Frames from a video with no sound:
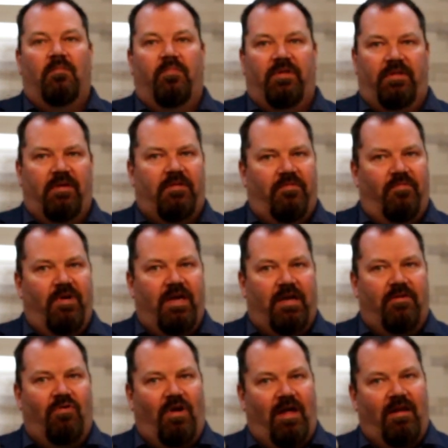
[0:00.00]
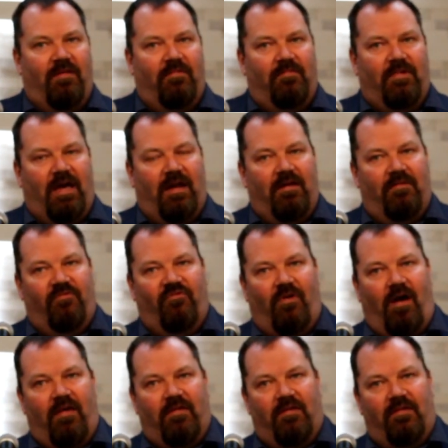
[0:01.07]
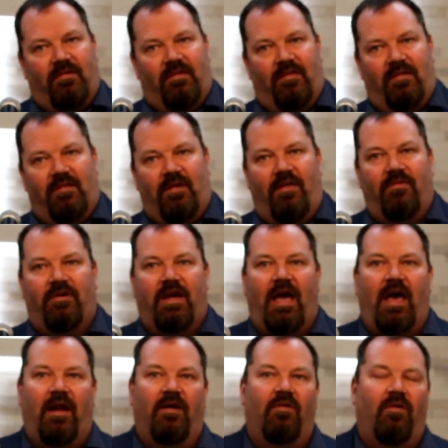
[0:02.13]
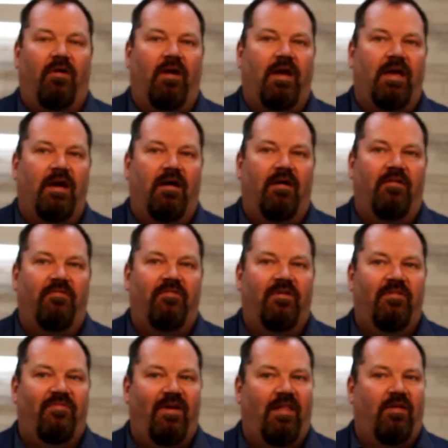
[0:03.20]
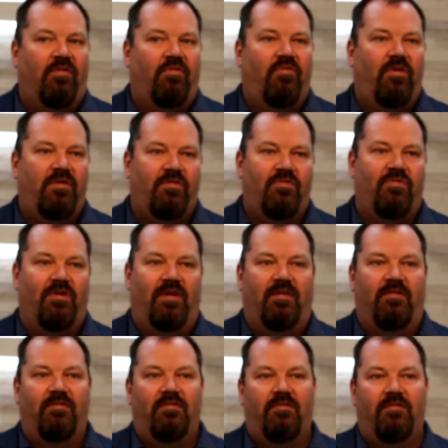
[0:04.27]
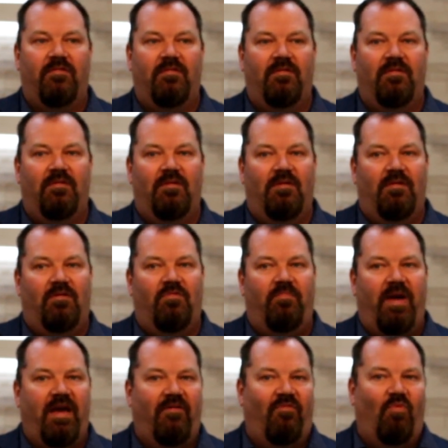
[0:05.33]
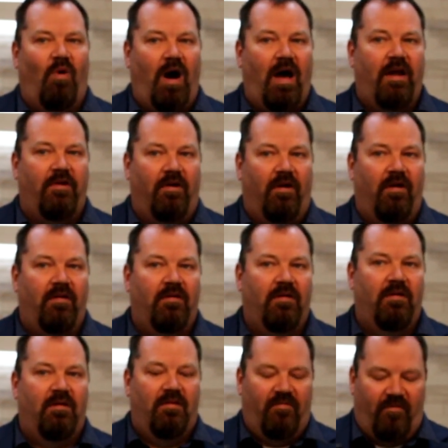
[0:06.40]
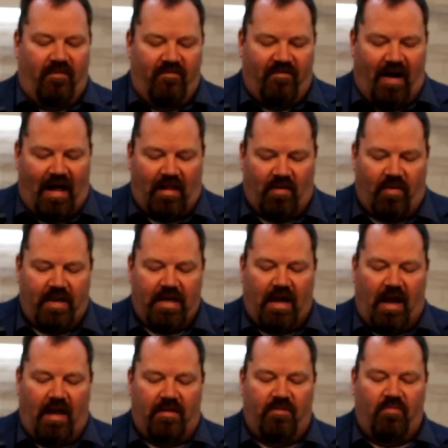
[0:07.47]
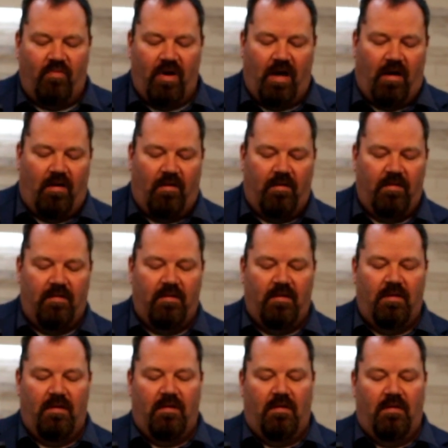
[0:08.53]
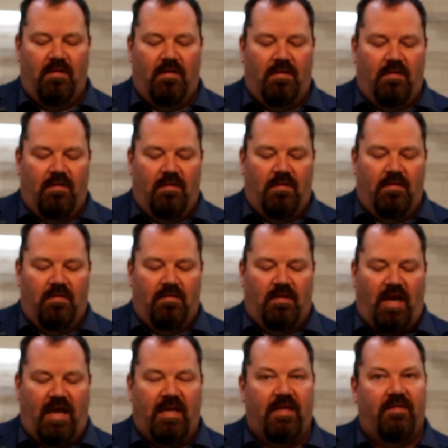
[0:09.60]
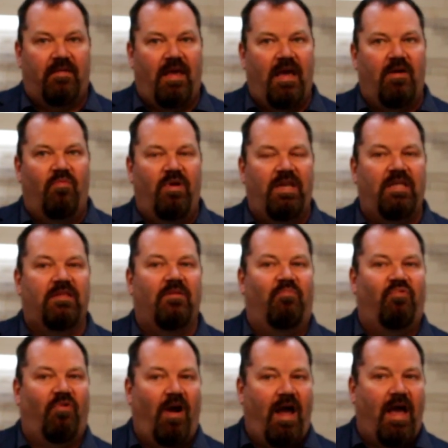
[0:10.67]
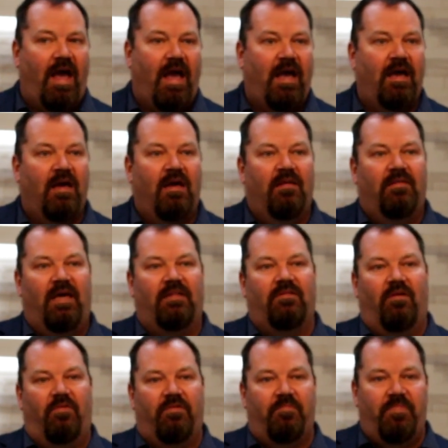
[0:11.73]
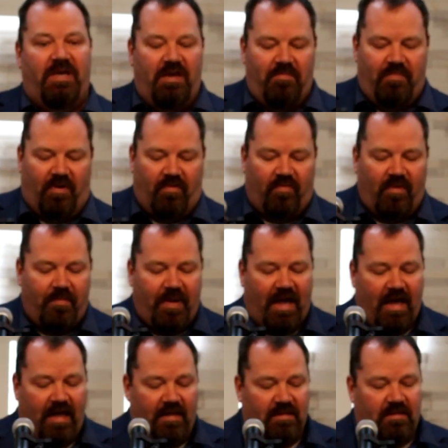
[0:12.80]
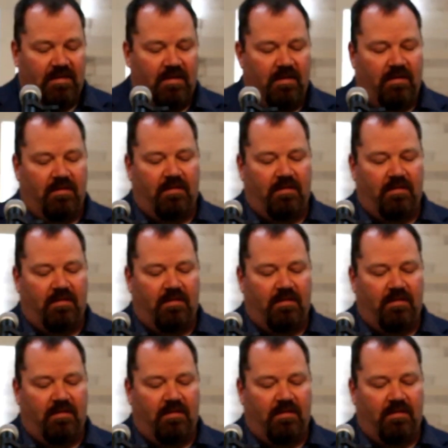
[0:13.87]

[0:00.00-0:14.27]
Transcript: But this week, John kind of draws us to this other category of fellow Christians who may have wandered from following God's will. And he's saying we need to pray that those people repent